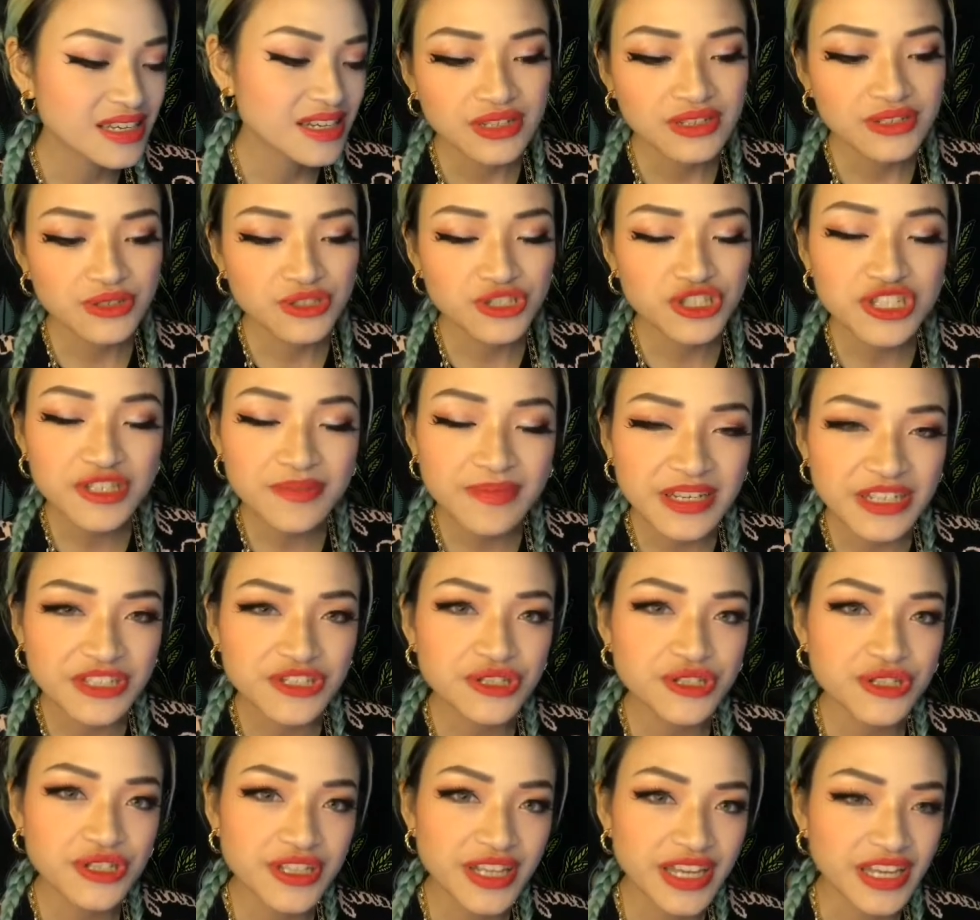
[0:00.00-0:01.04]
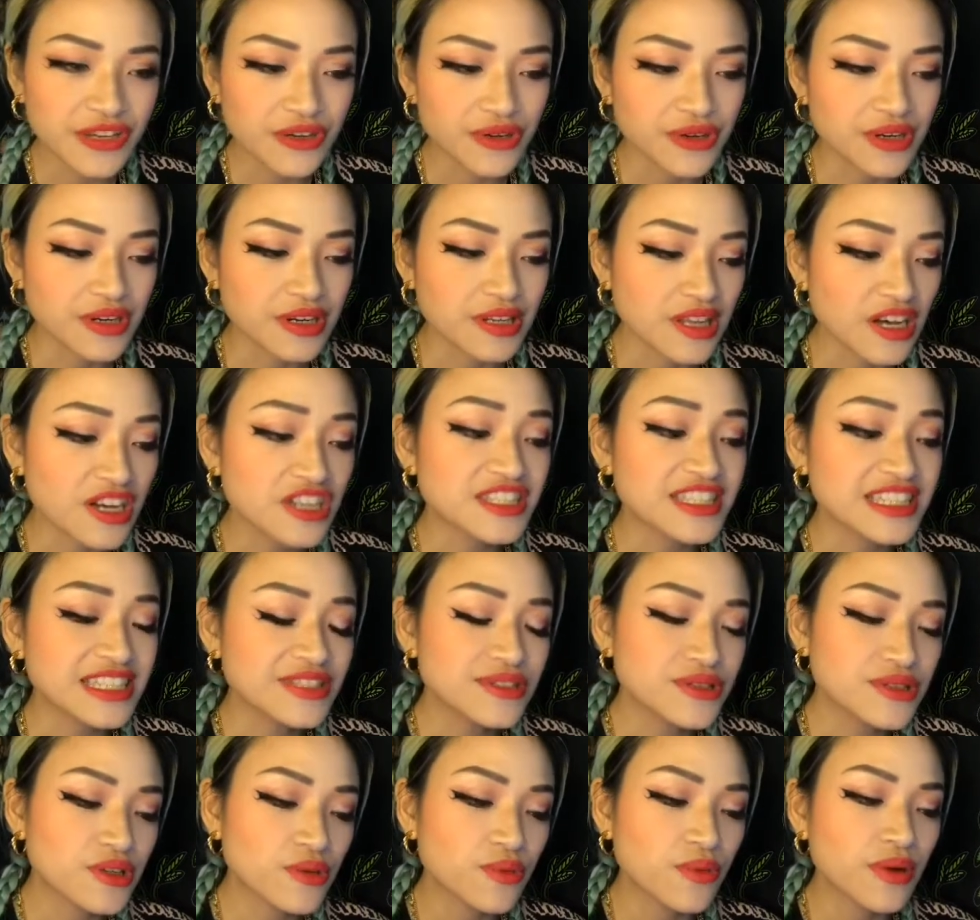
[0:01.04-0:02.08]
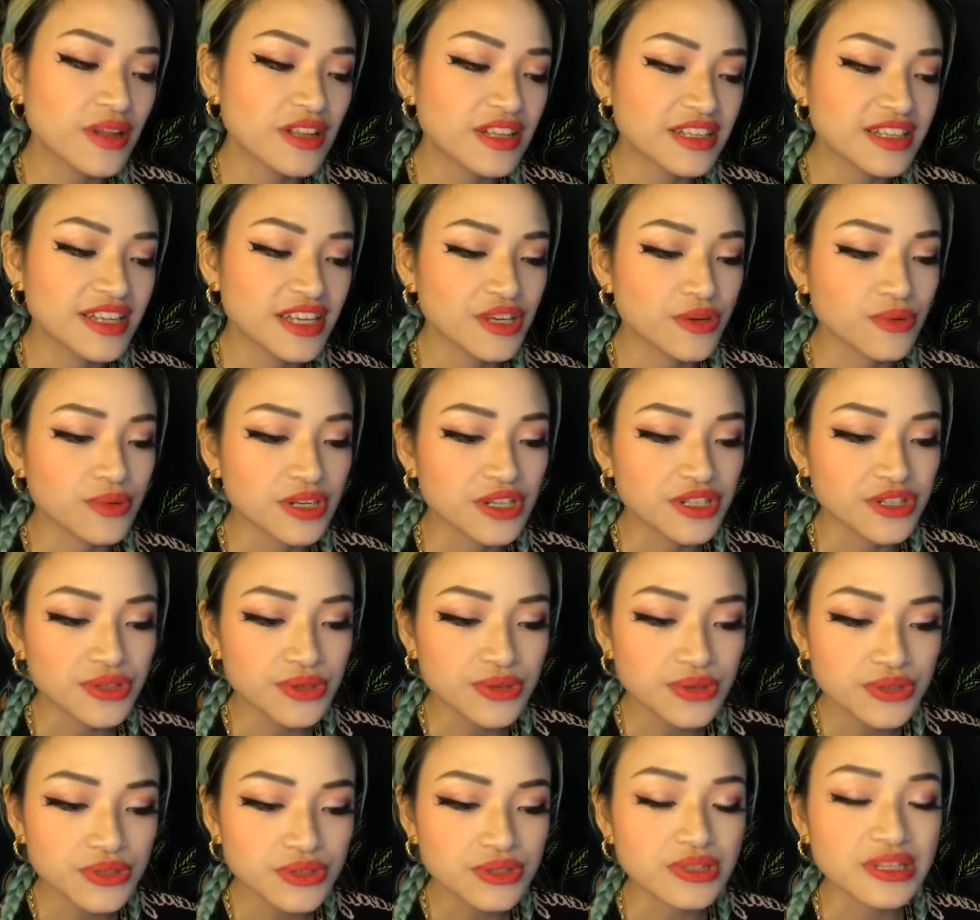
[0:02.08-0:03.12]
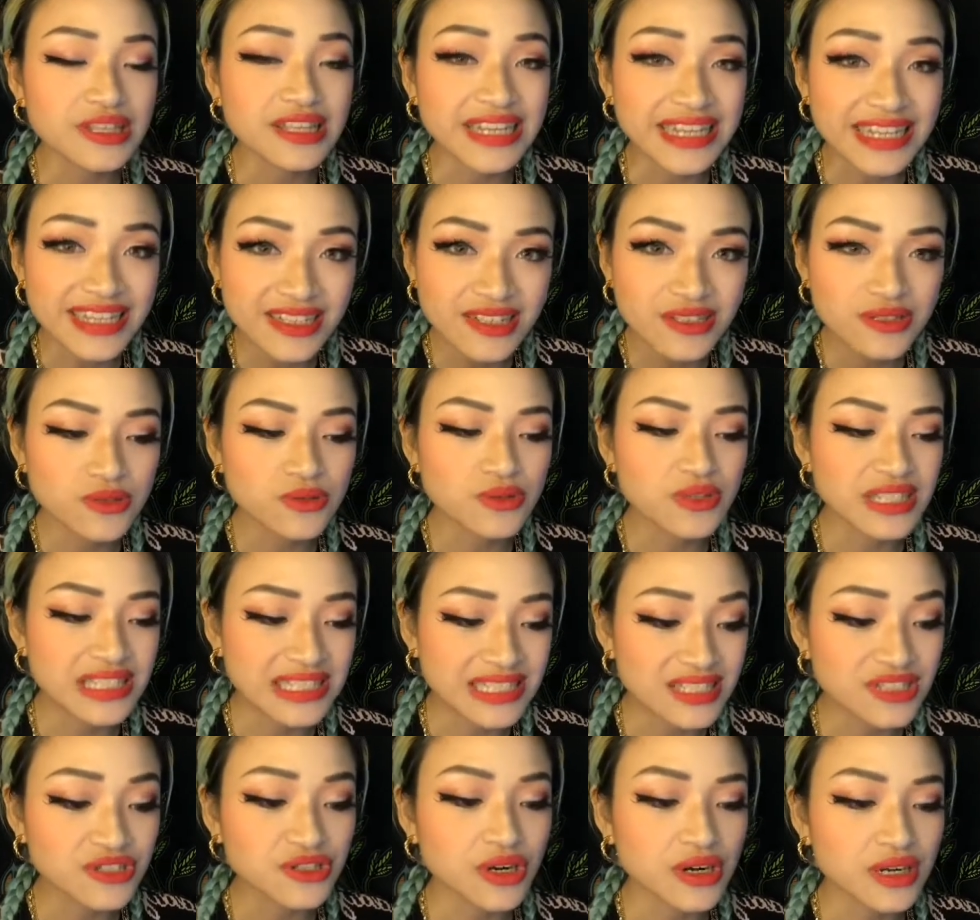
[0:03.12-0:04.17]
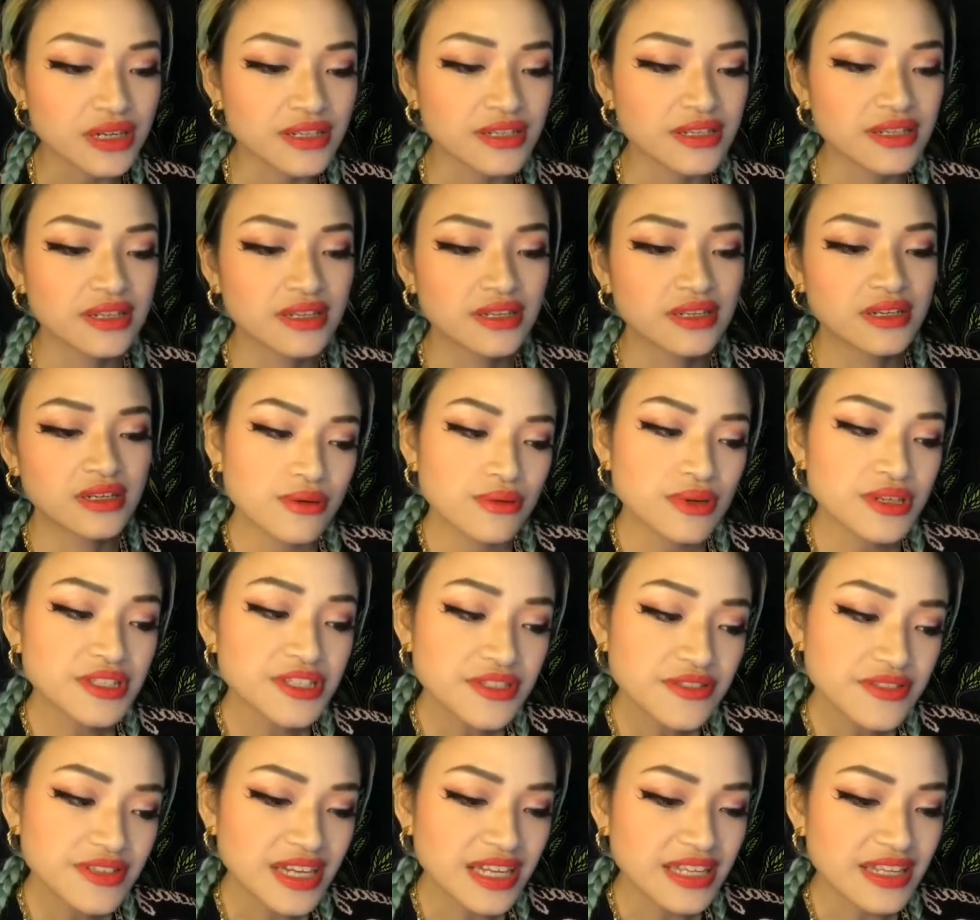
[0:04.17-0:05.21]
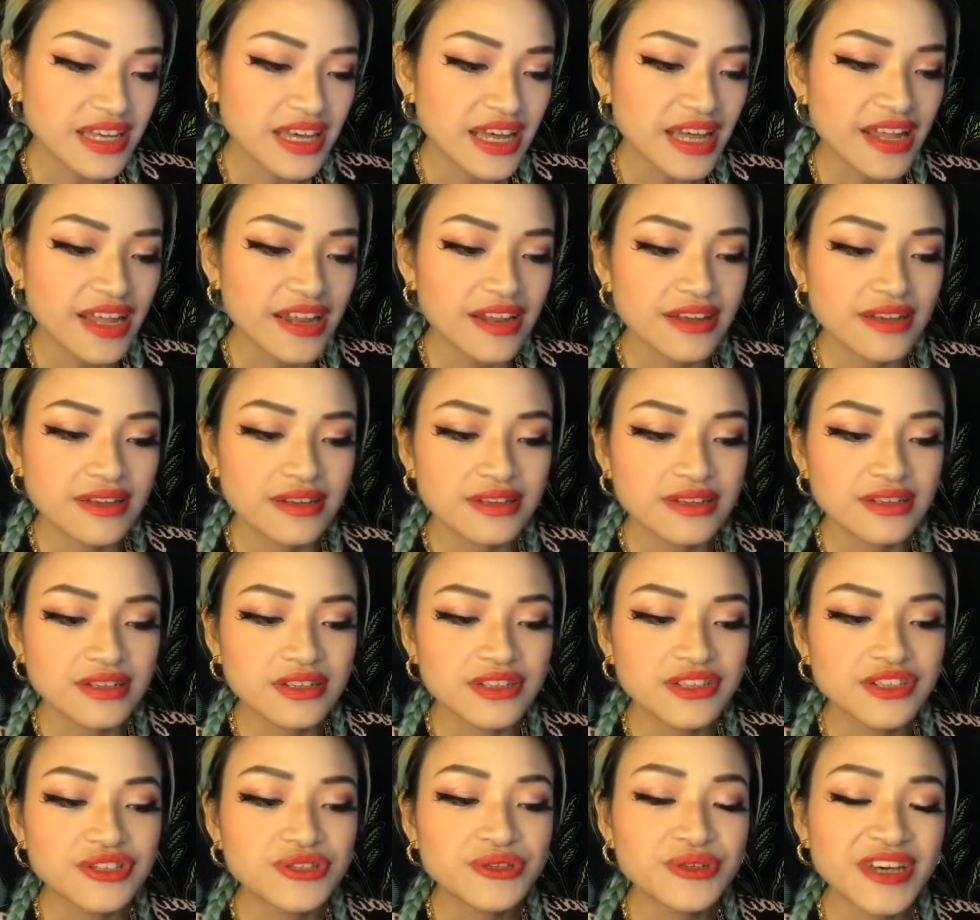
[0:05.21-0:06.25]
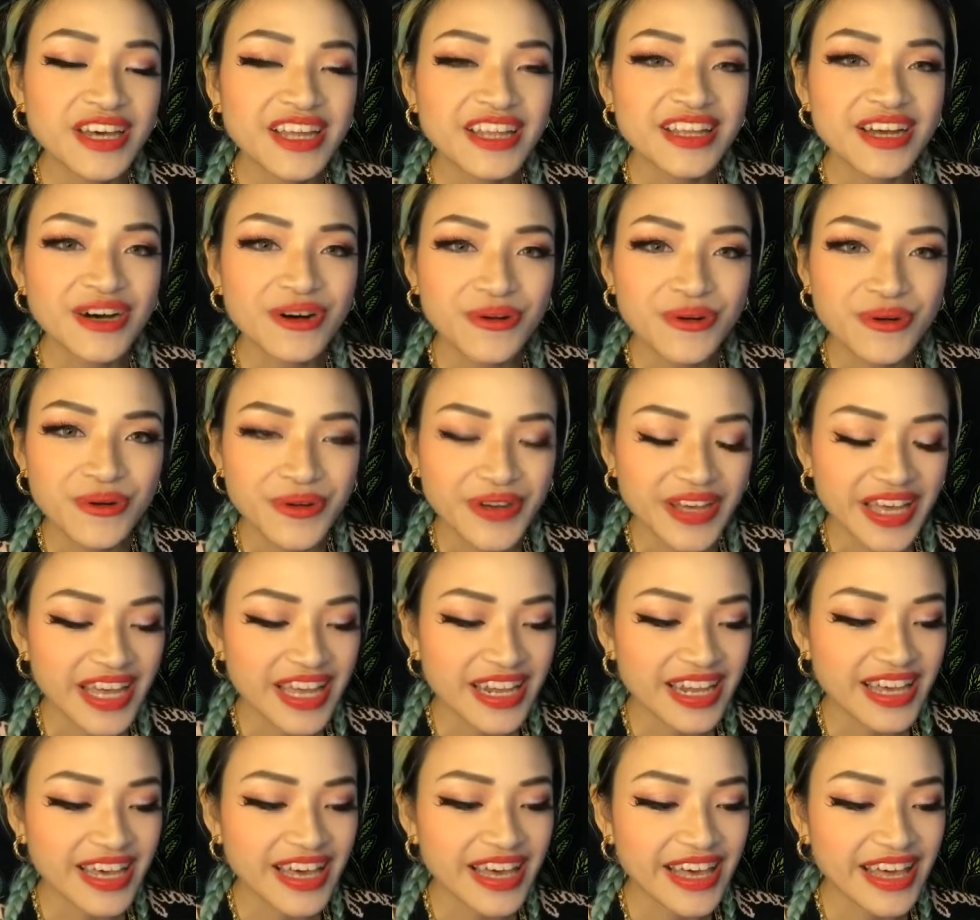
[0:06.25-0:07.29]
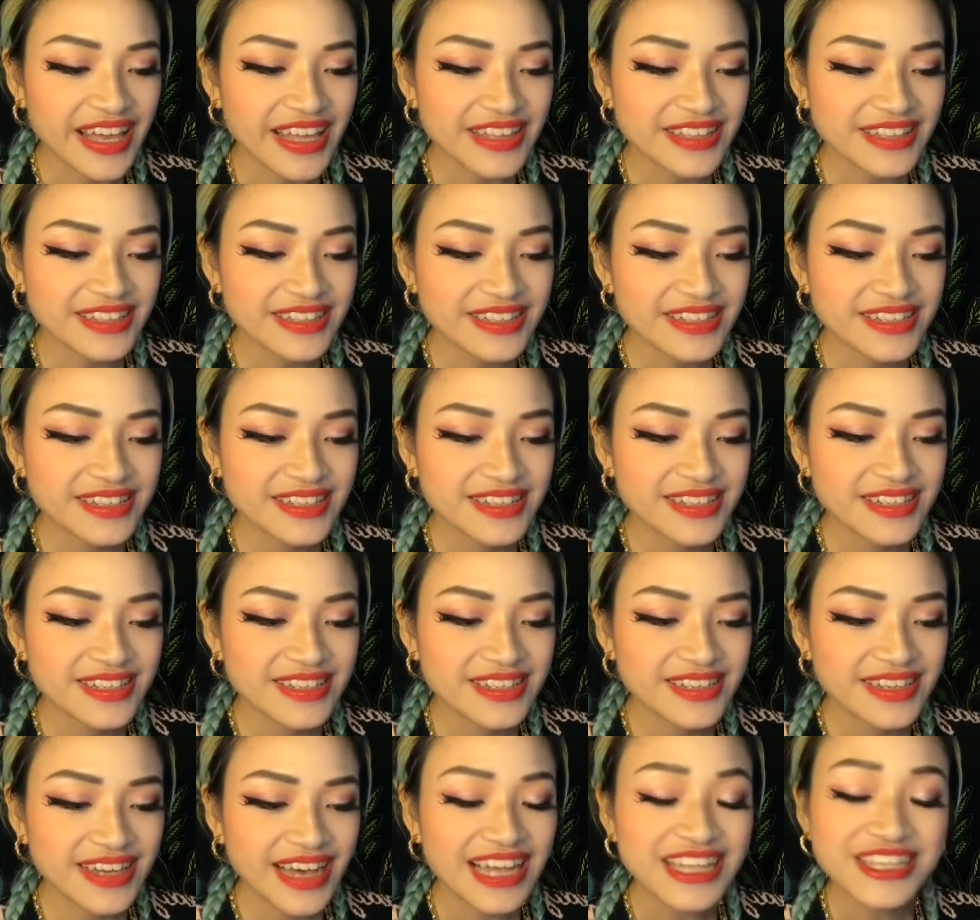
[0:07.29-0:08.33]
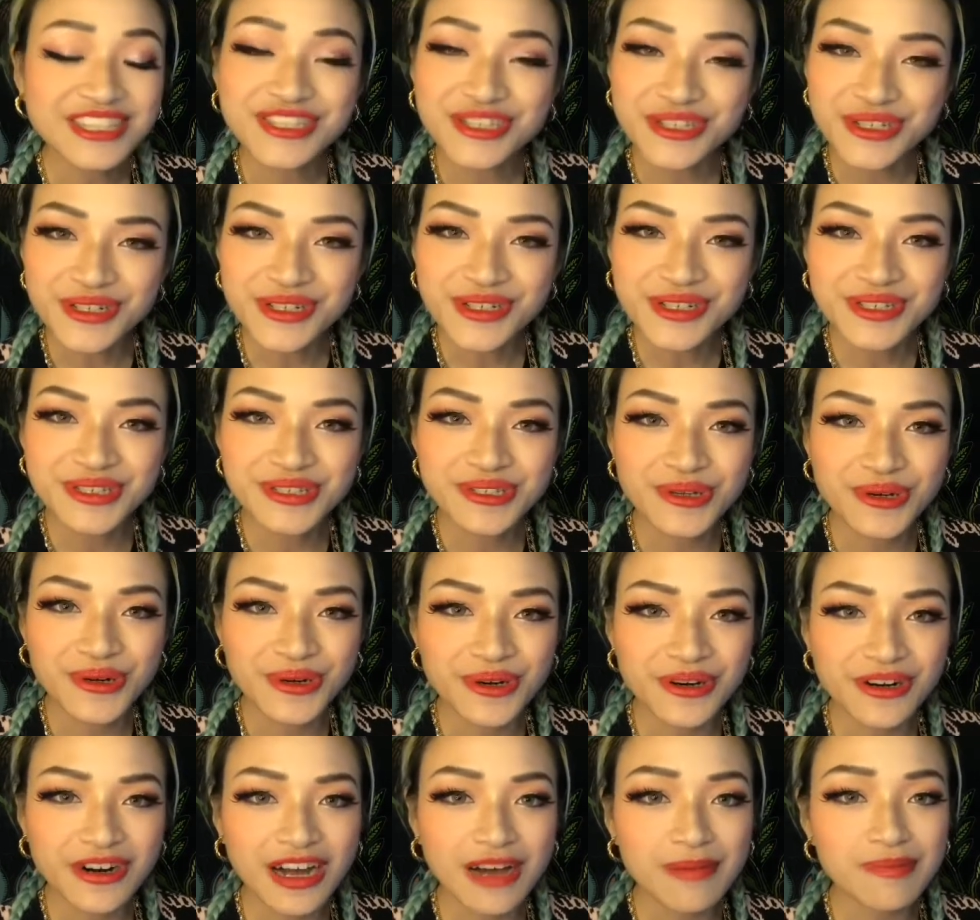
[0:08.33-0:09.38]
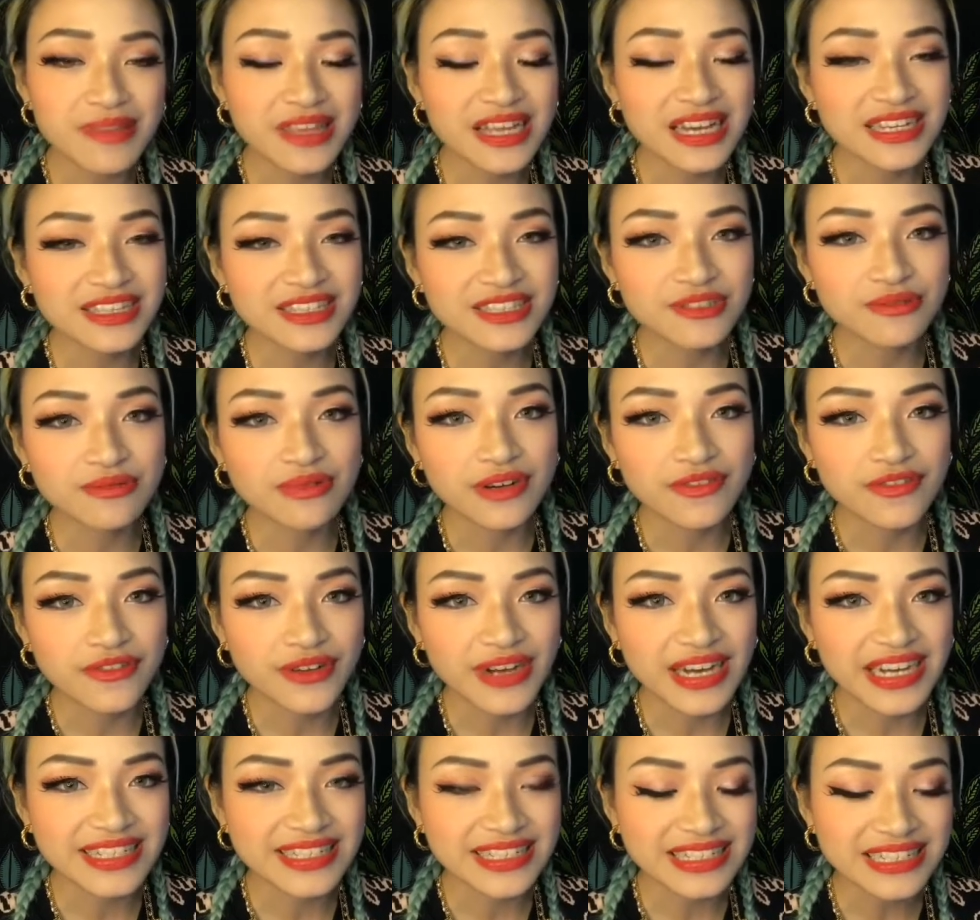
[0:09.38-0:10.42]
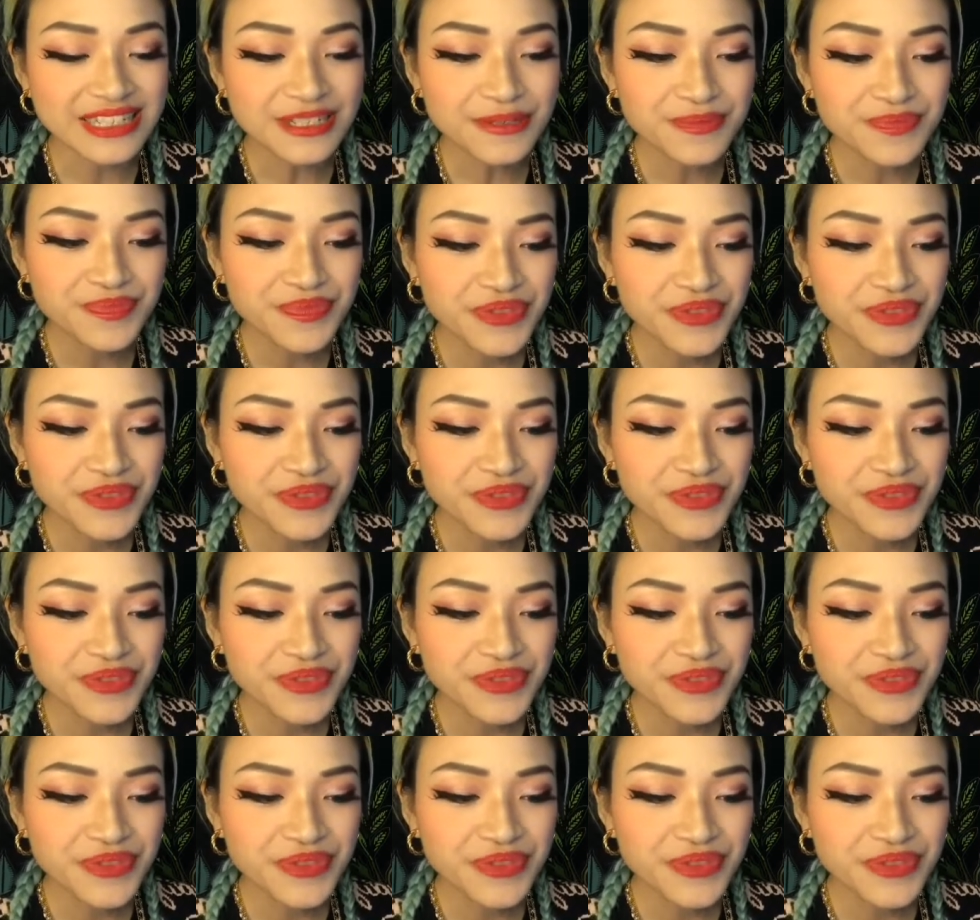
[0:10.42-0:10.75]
So just make sure that you're logged into the wallet that you want to use to link to EzyTRX. Once you've done that, you can now go ahead and enter your Upline's Referral ID.